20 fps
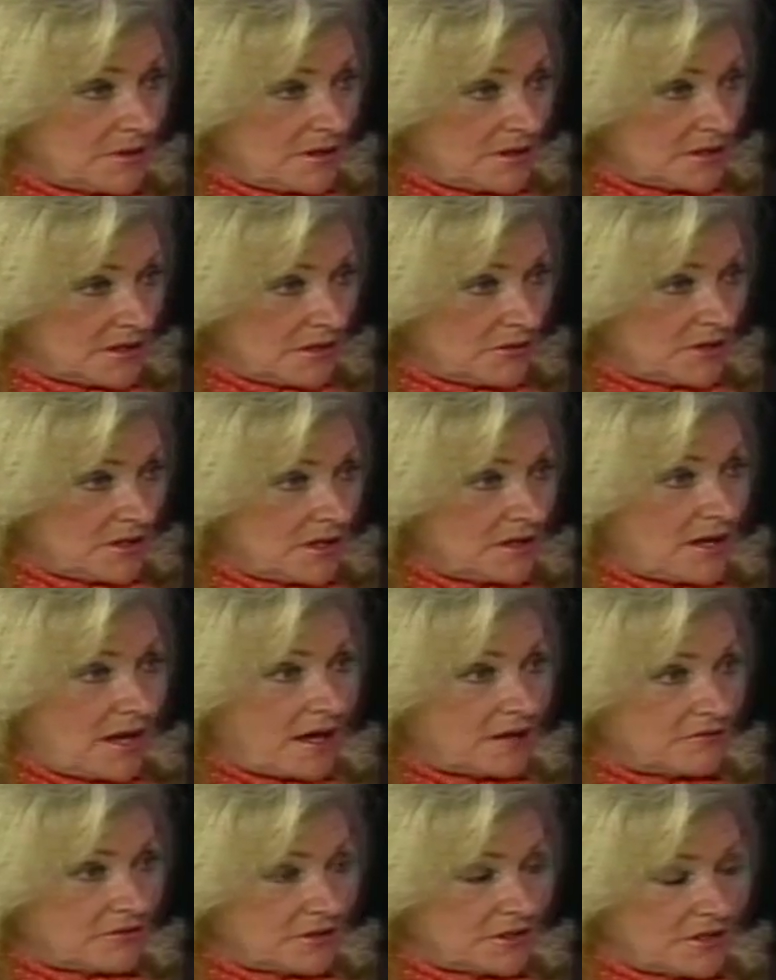because they're in an
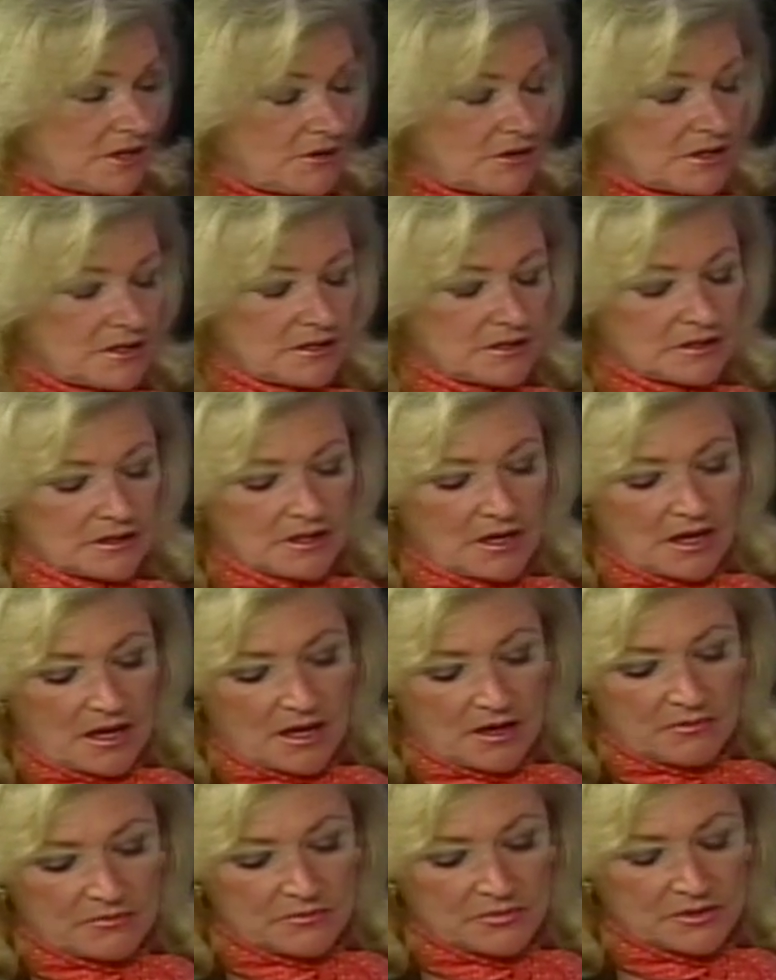adversarial
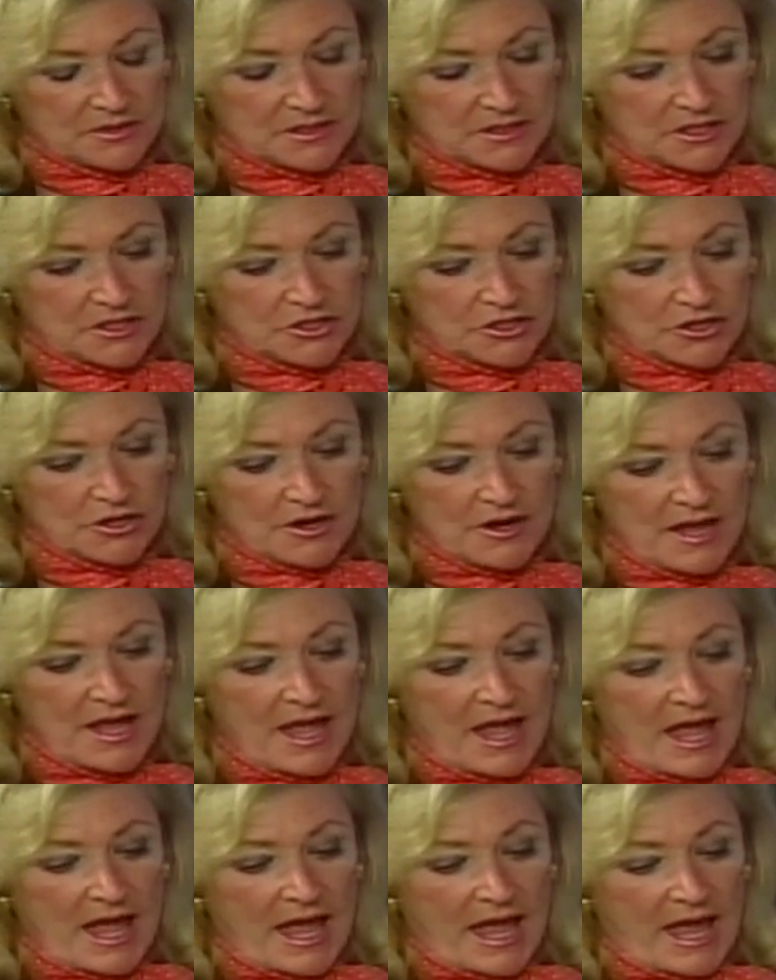procedure.
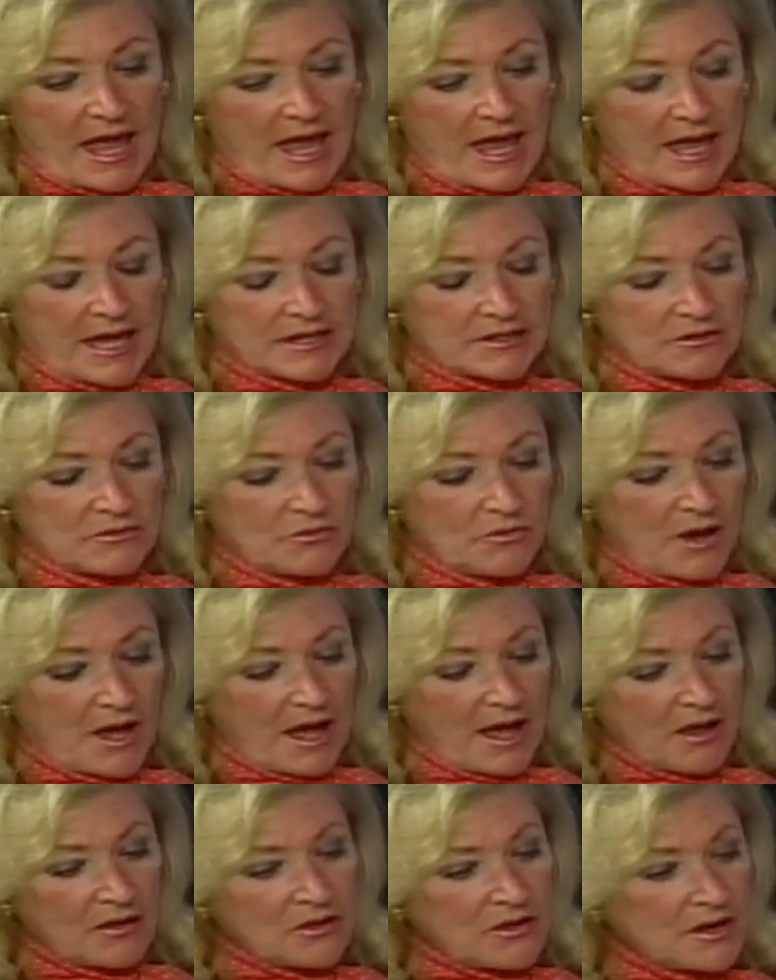And
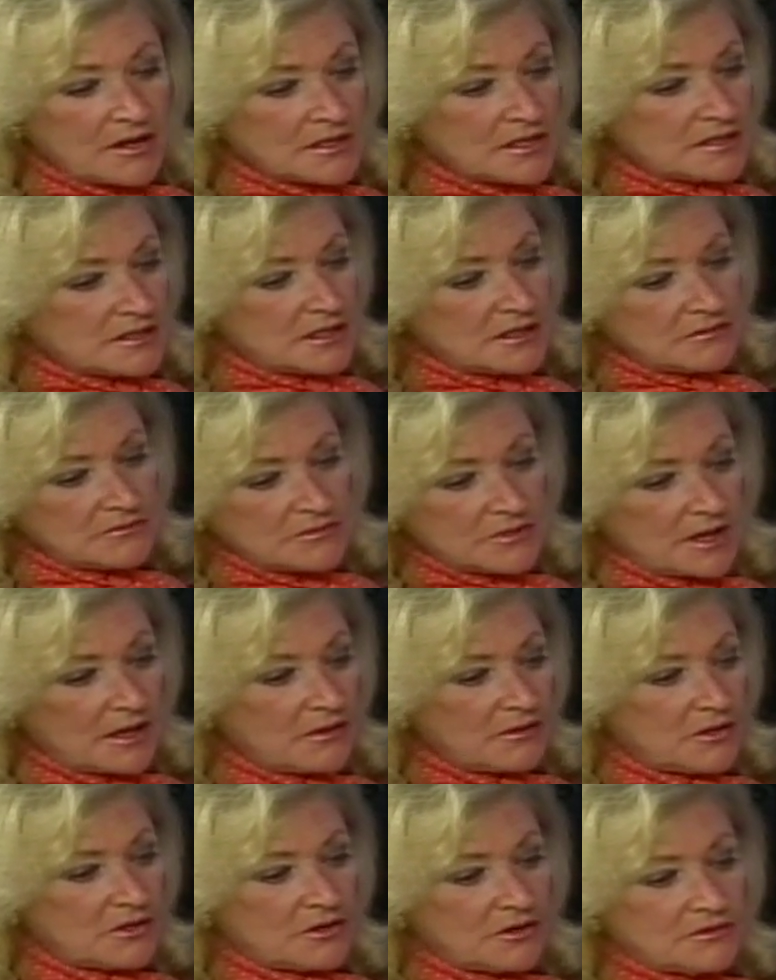how long does it,
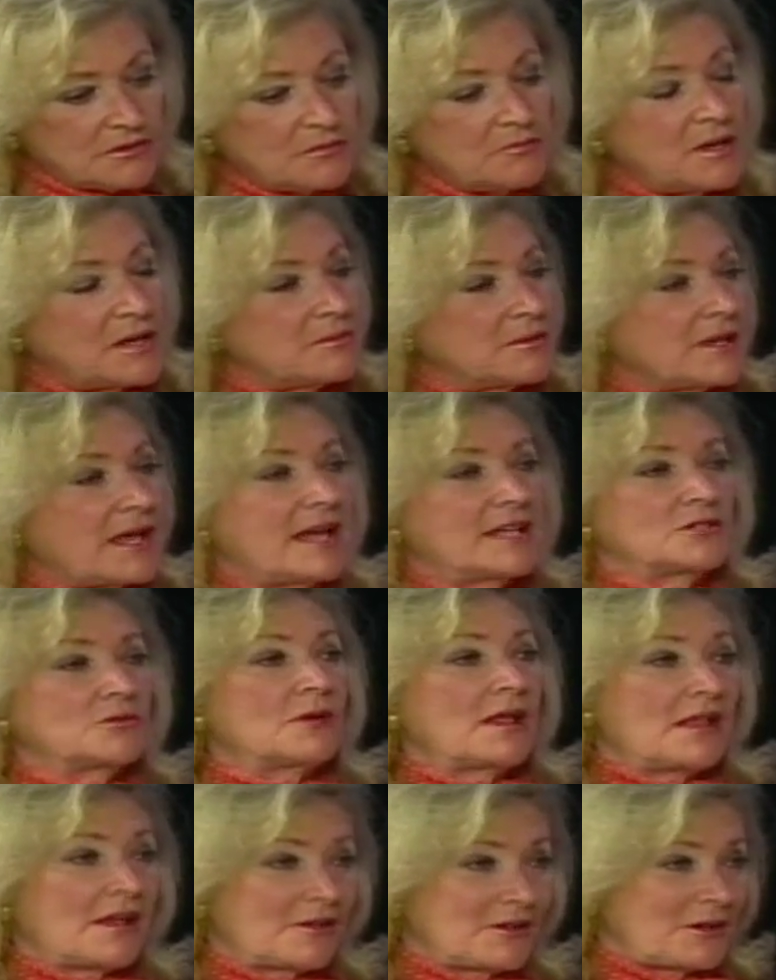do people ask
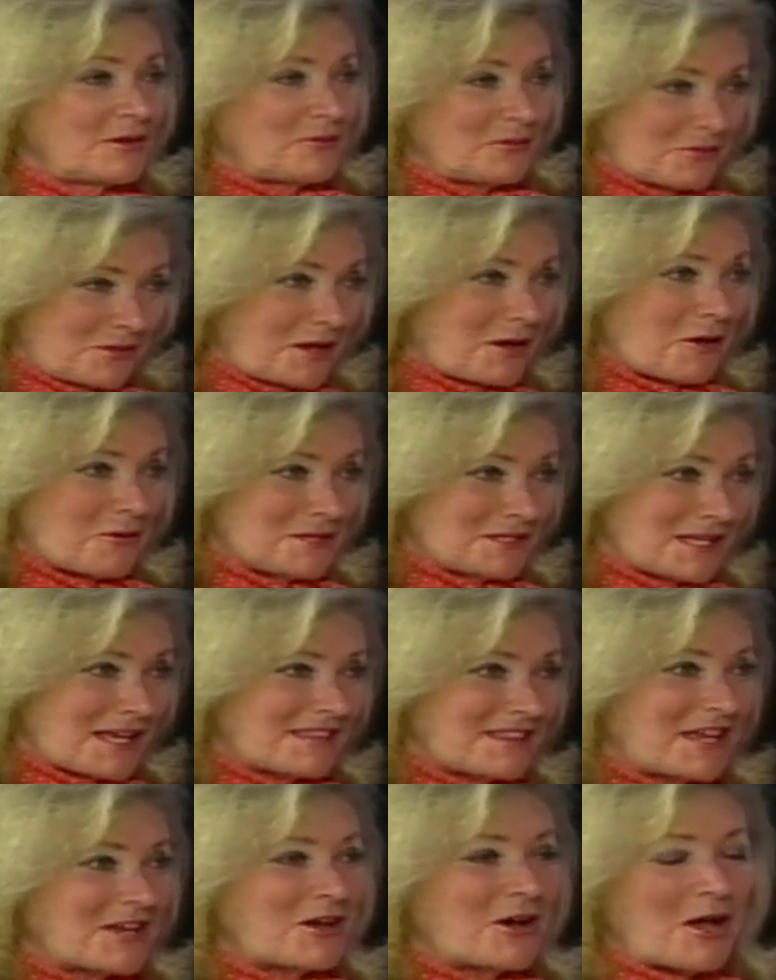you how, they
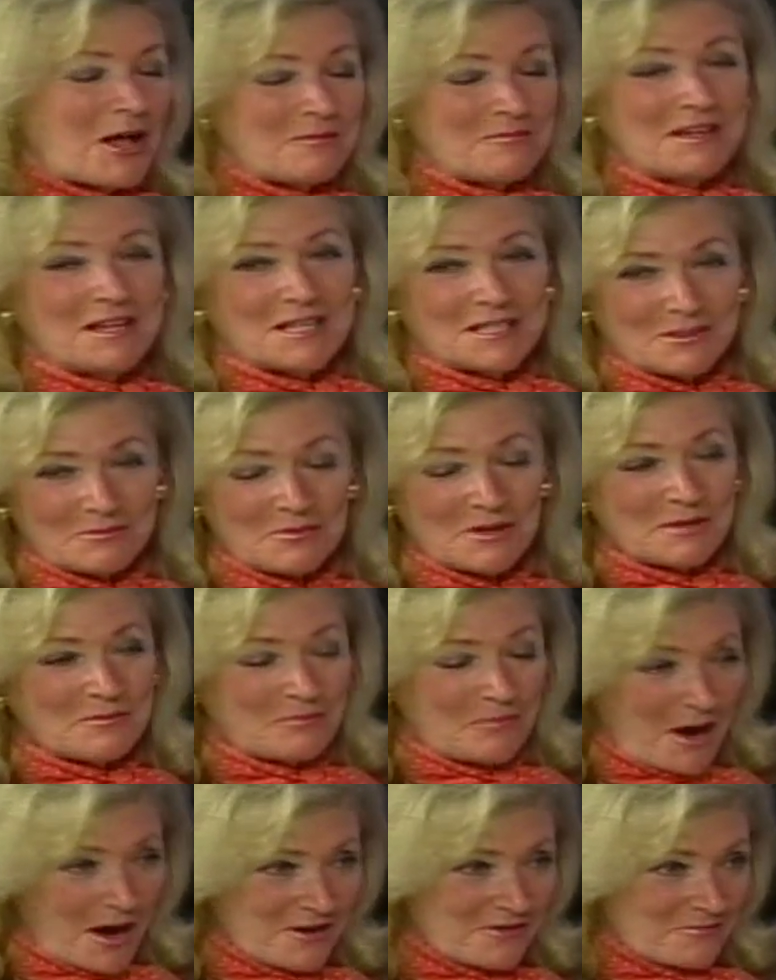call me because a
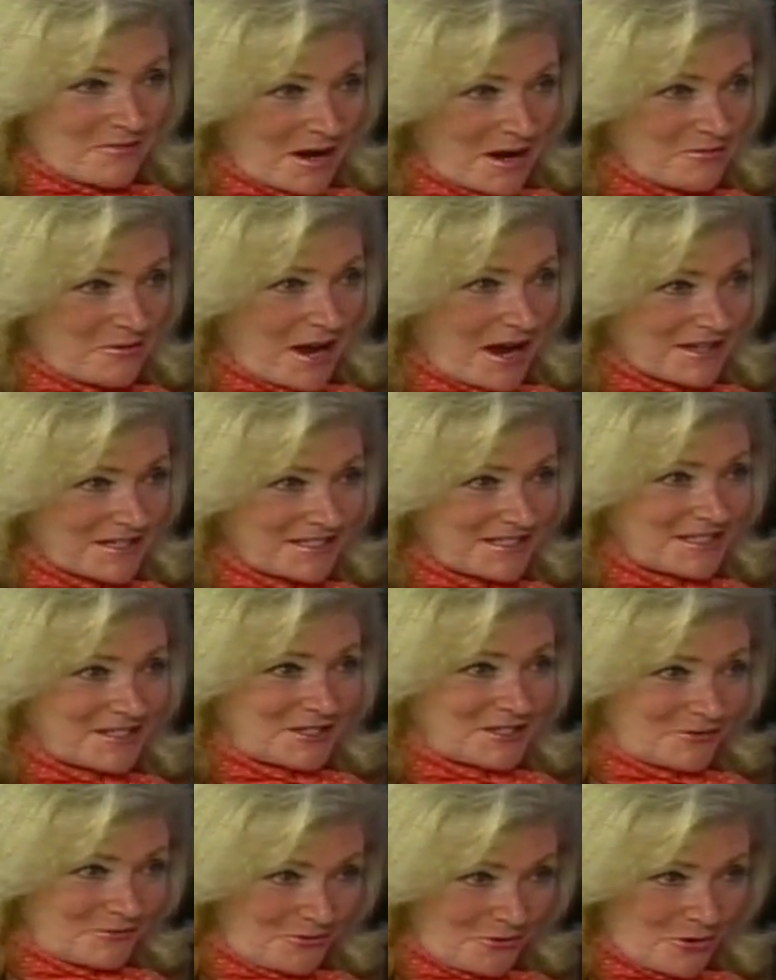big part of my practice
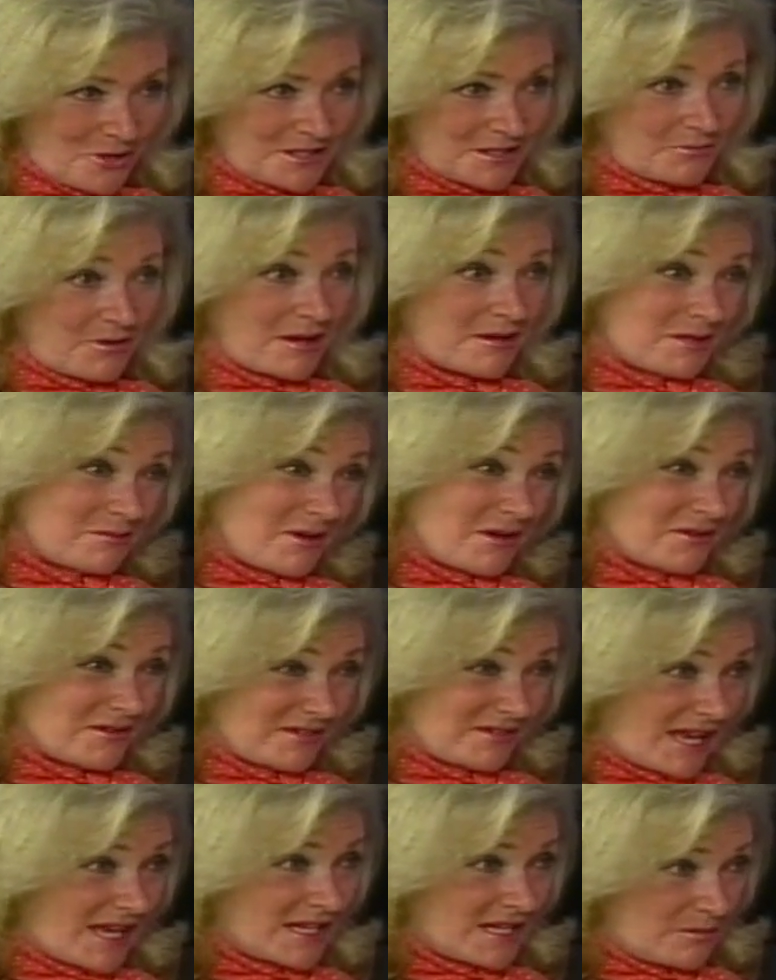is divorce, probably about
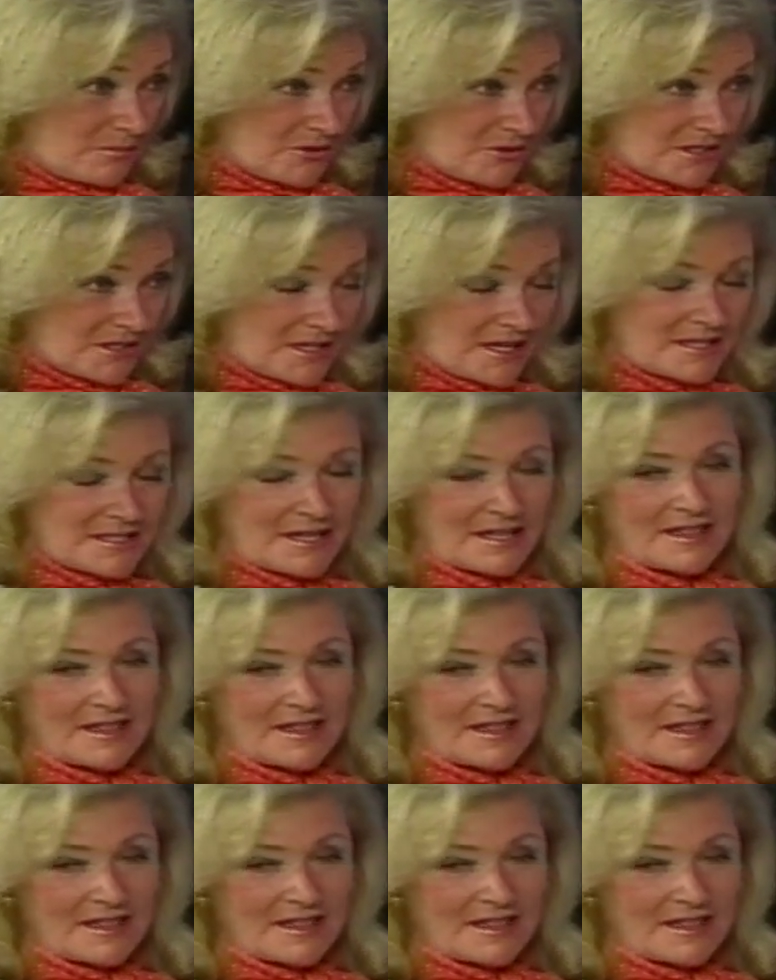80%,